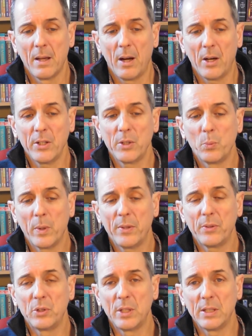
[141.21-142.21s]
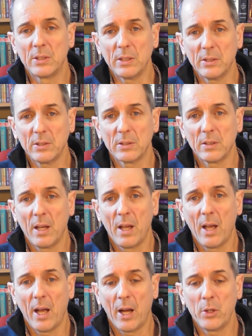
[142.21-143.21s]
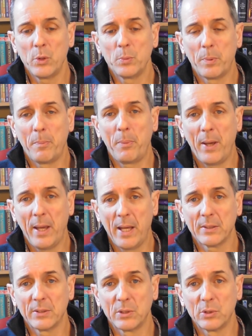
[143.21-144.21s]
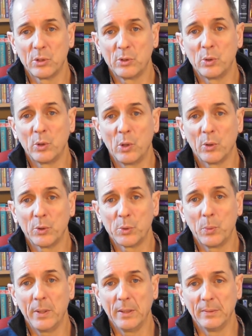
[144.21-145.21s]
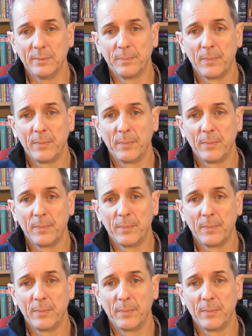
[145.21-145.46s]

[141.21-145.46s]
Are you with Jesus? Are you prepared to do God's will?